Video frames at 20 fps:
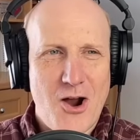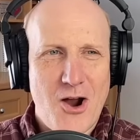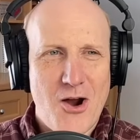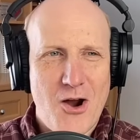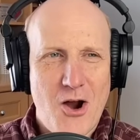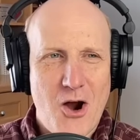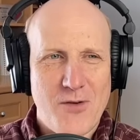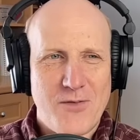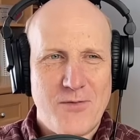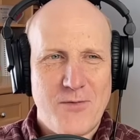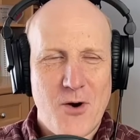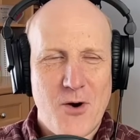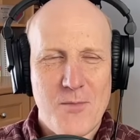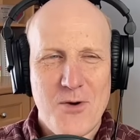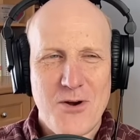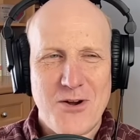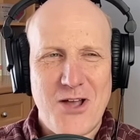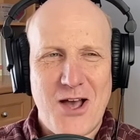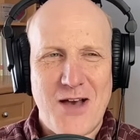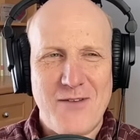our, our
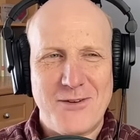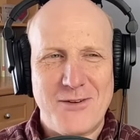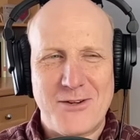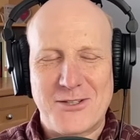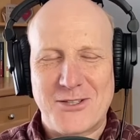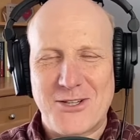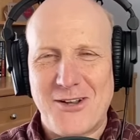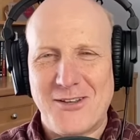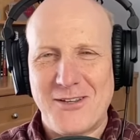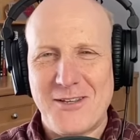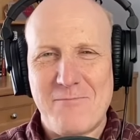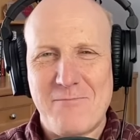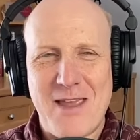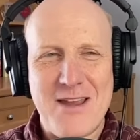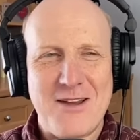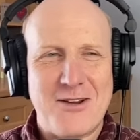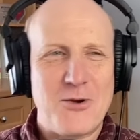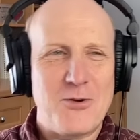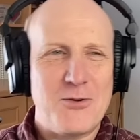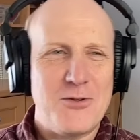former governor Charlie
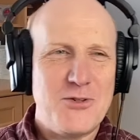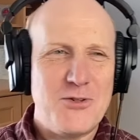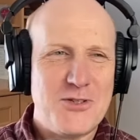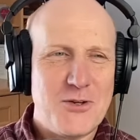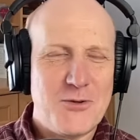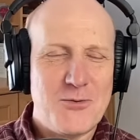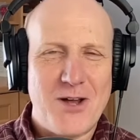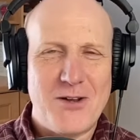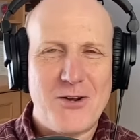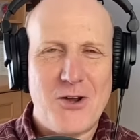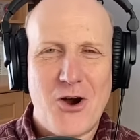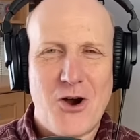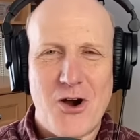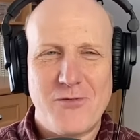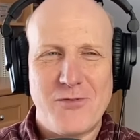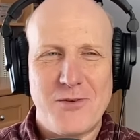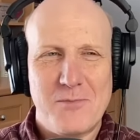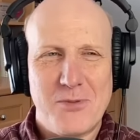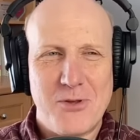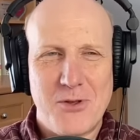Baker used to run
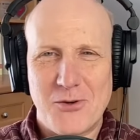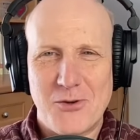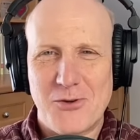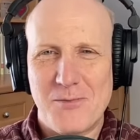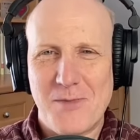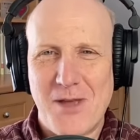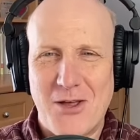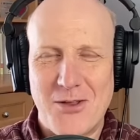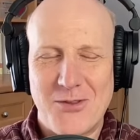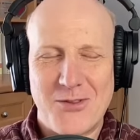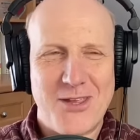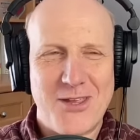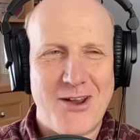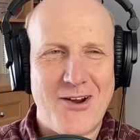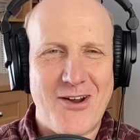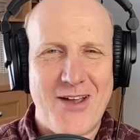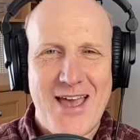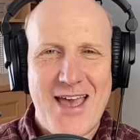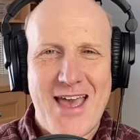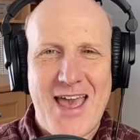Harvard Pilgrim
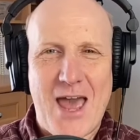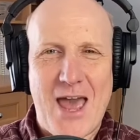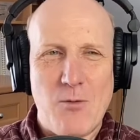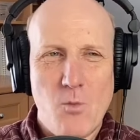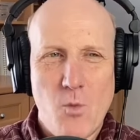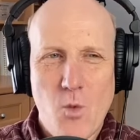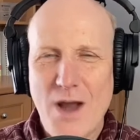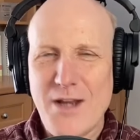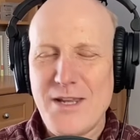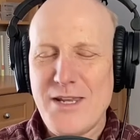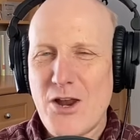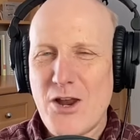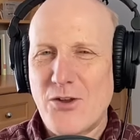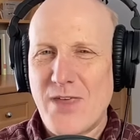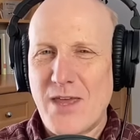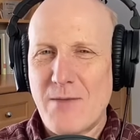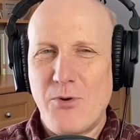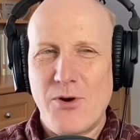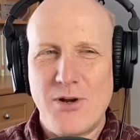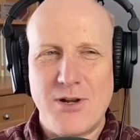Healthcare, and one year
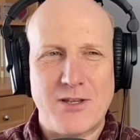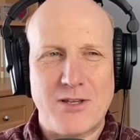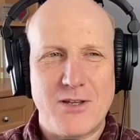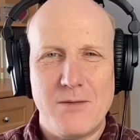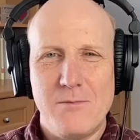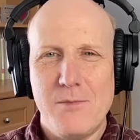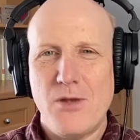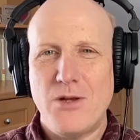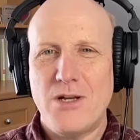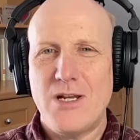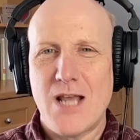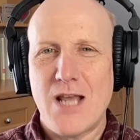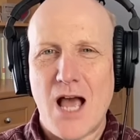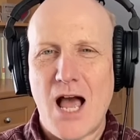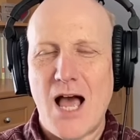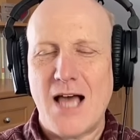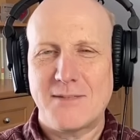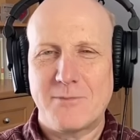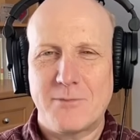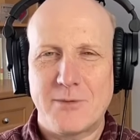they put a community
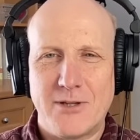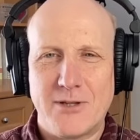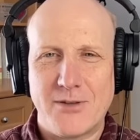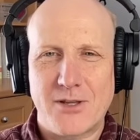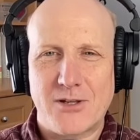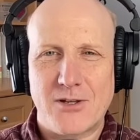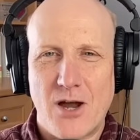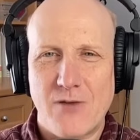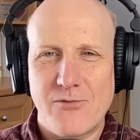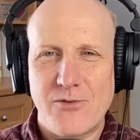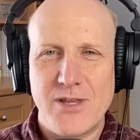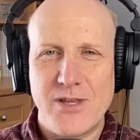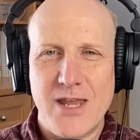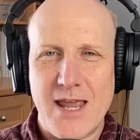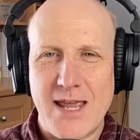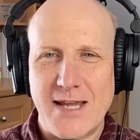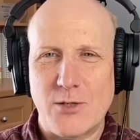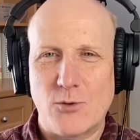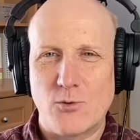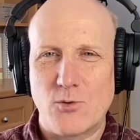hospital on the cover of the
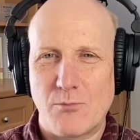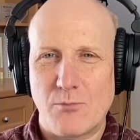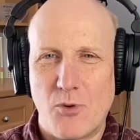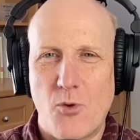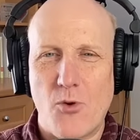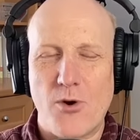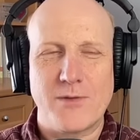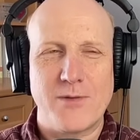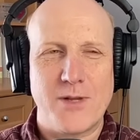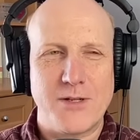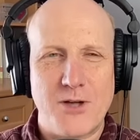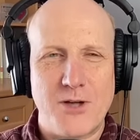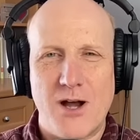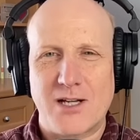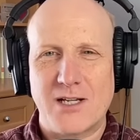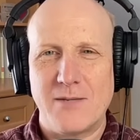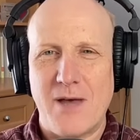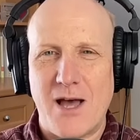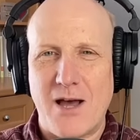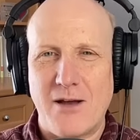annual report, and they
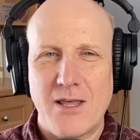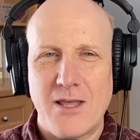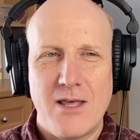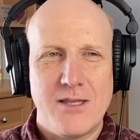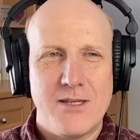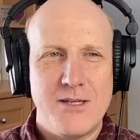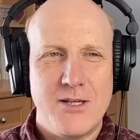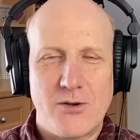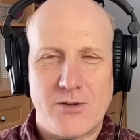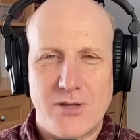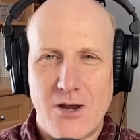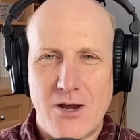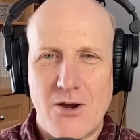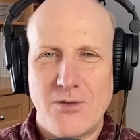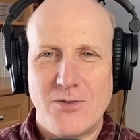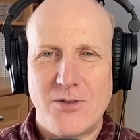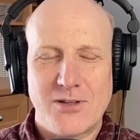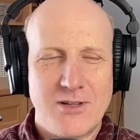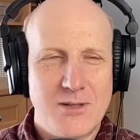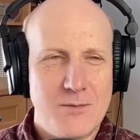talked about you know
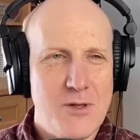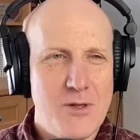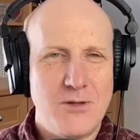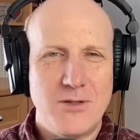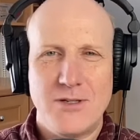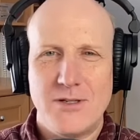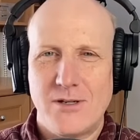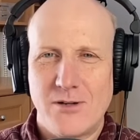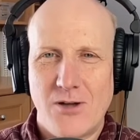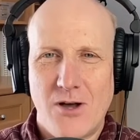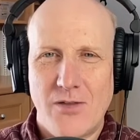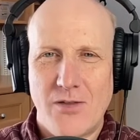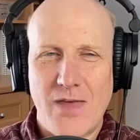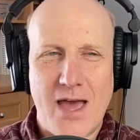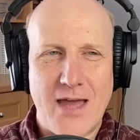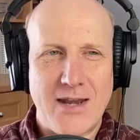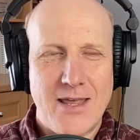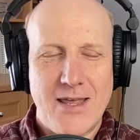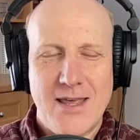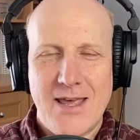caring the community and all
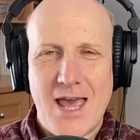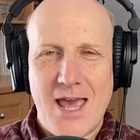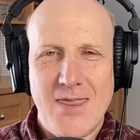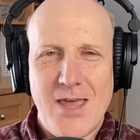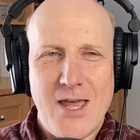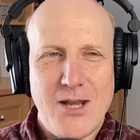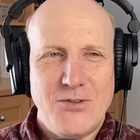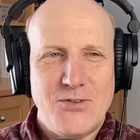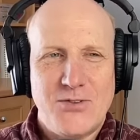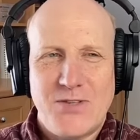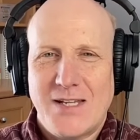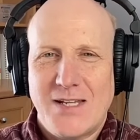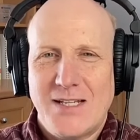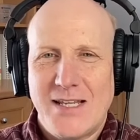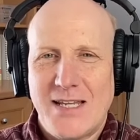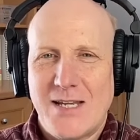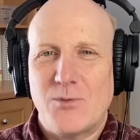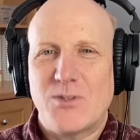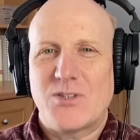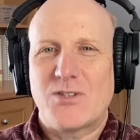that. And then
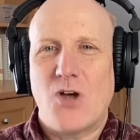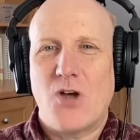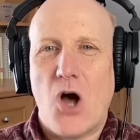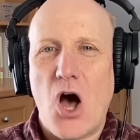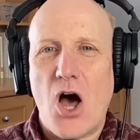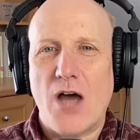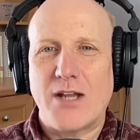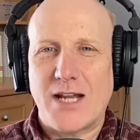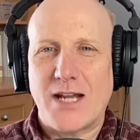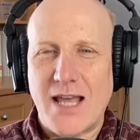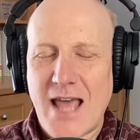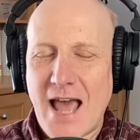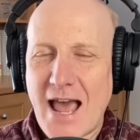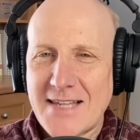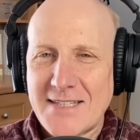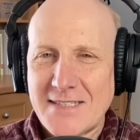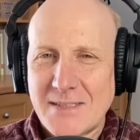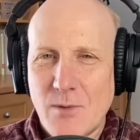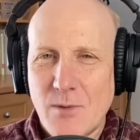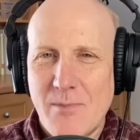suddenly it was gone. And I
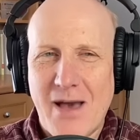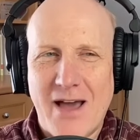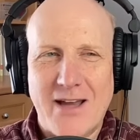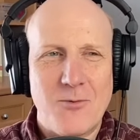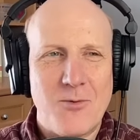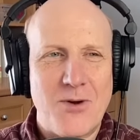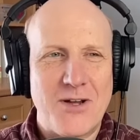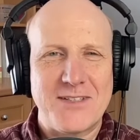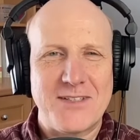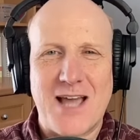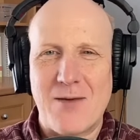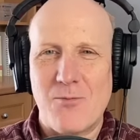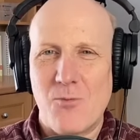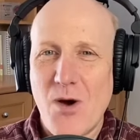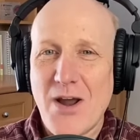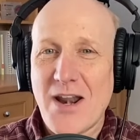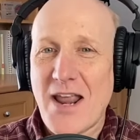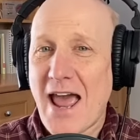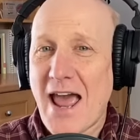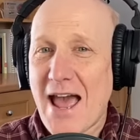asked him about it one time.
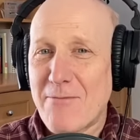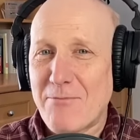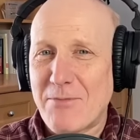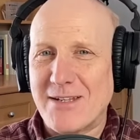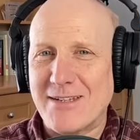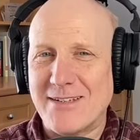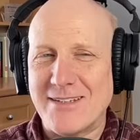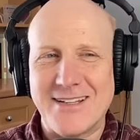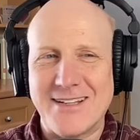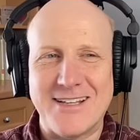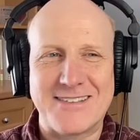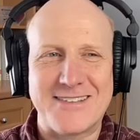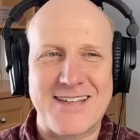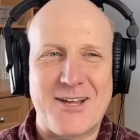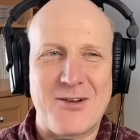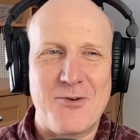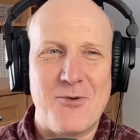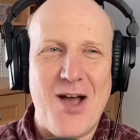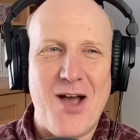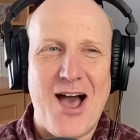What happened? And it's
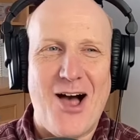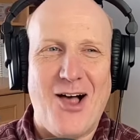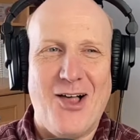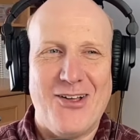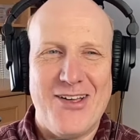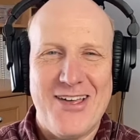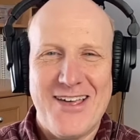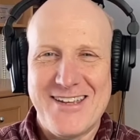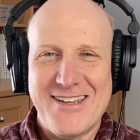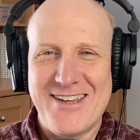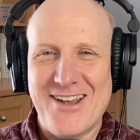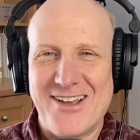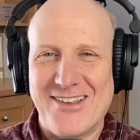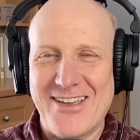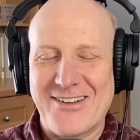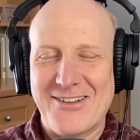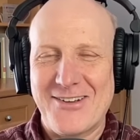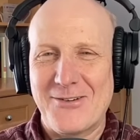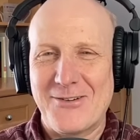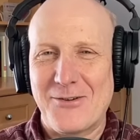like, well, you know,
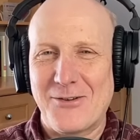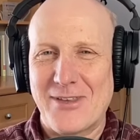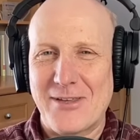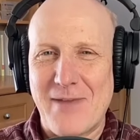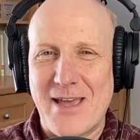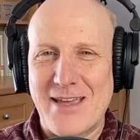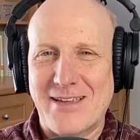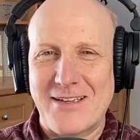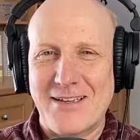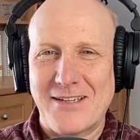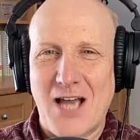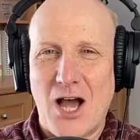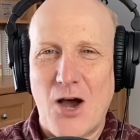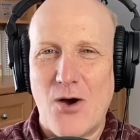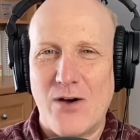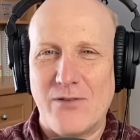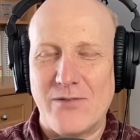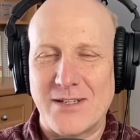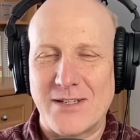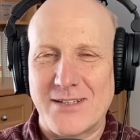they couldn't really make a
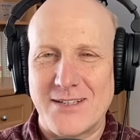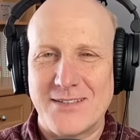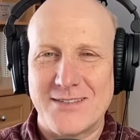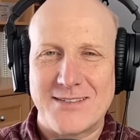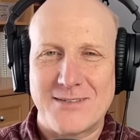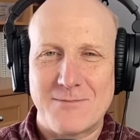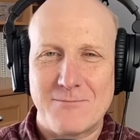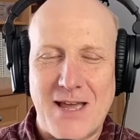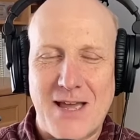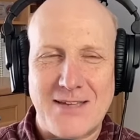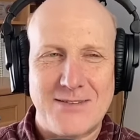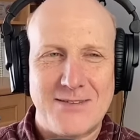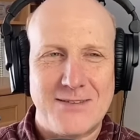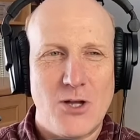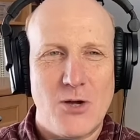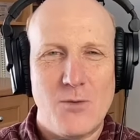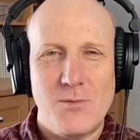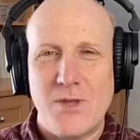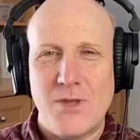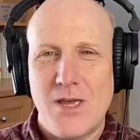go of it because it's that's
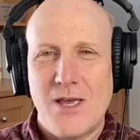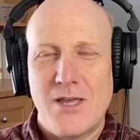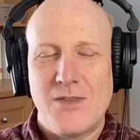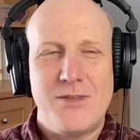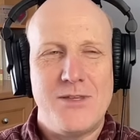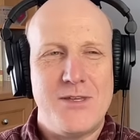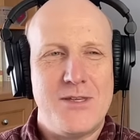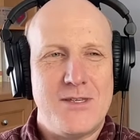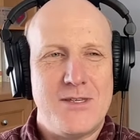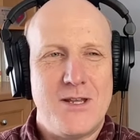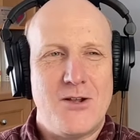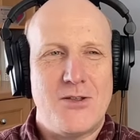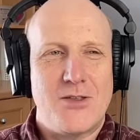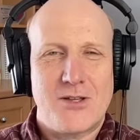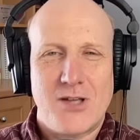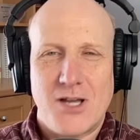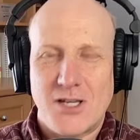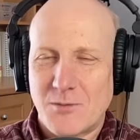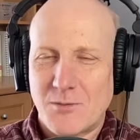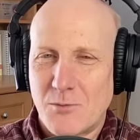nope. The you know the
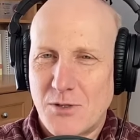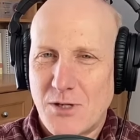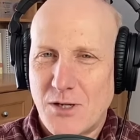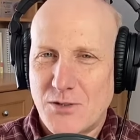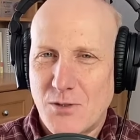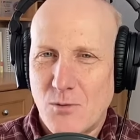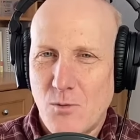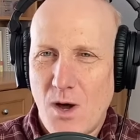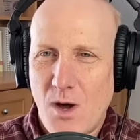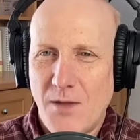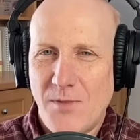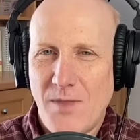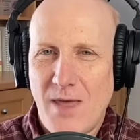customer doesn't want